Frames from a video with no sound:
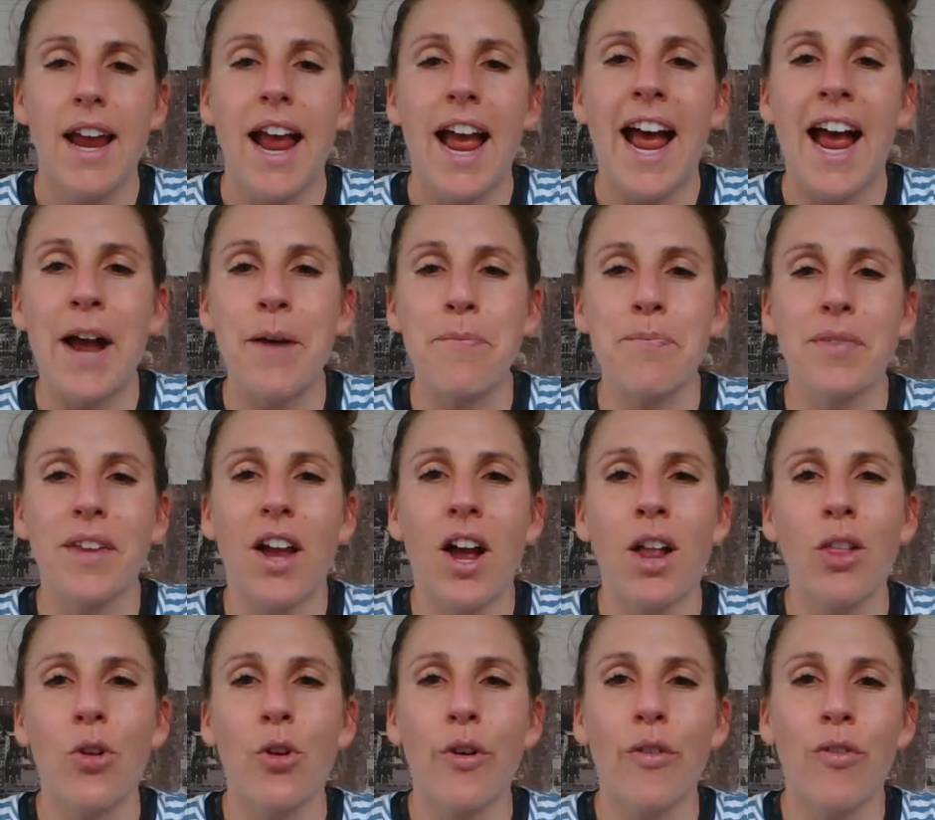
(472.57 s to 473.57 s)
I'll
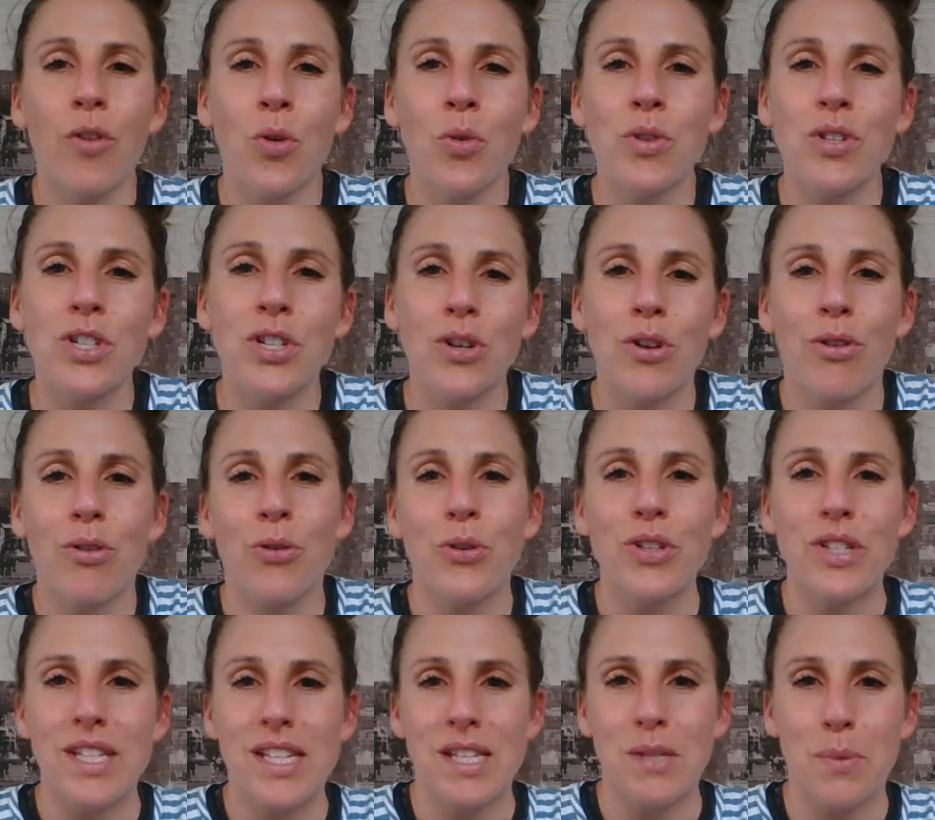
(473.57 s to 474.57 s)
look forward to your
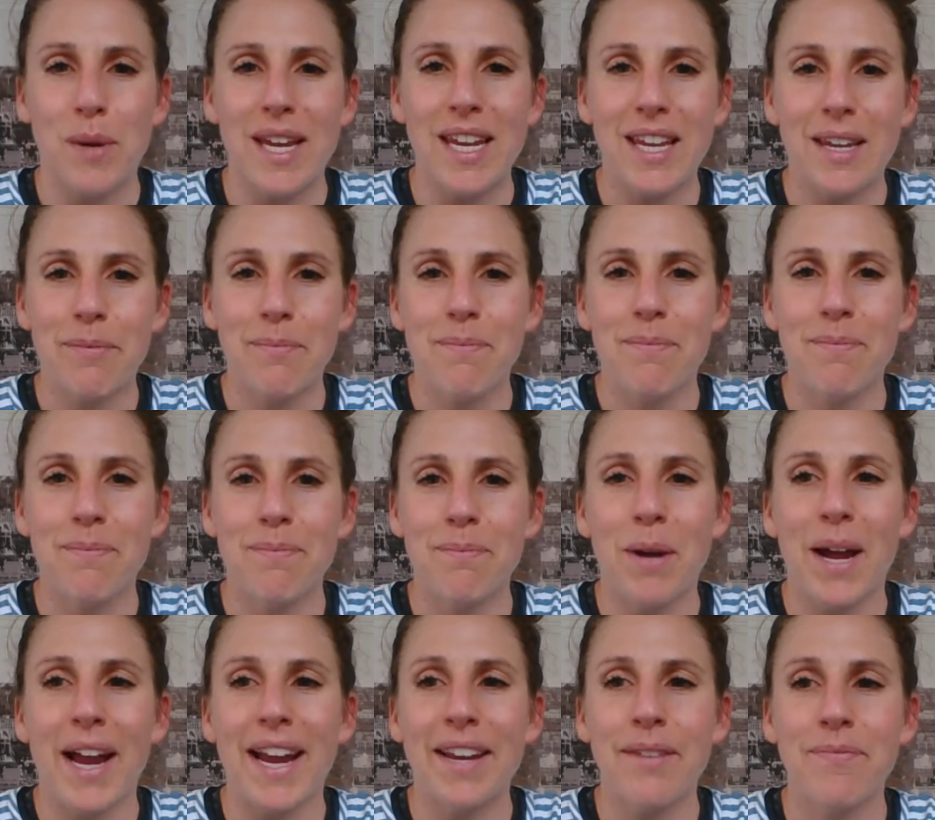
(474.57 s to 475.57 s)
thoughts this week.
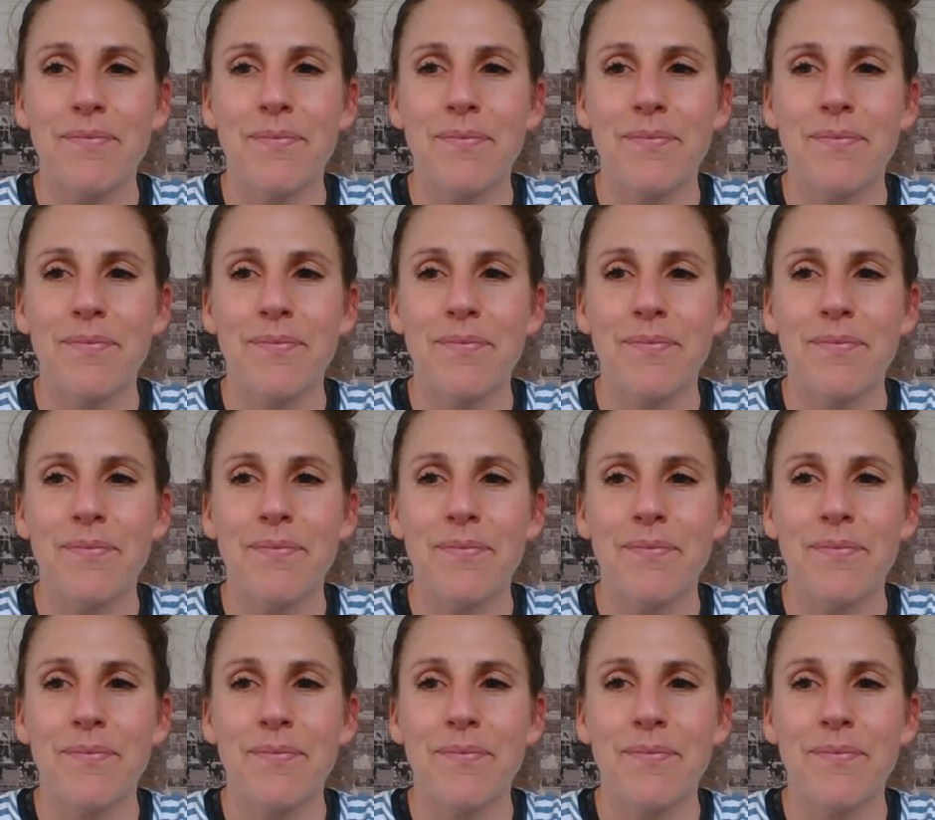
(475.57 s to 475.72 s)
Bye.